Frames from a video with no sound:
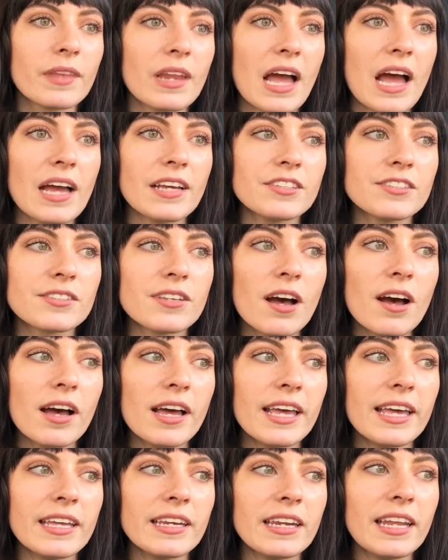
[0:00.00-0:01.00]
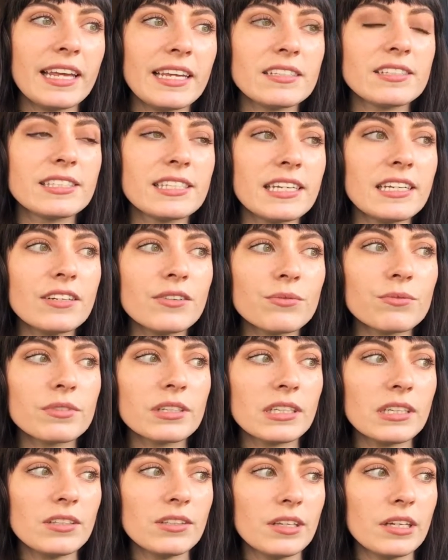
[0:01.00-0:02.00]
I saw it and it didn't
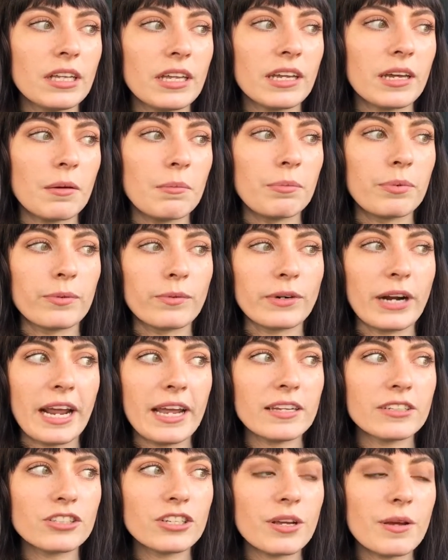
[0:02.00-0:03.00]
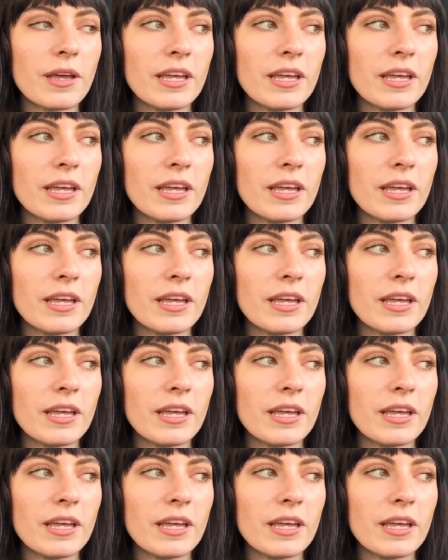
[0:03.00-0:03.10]
really look like a branch.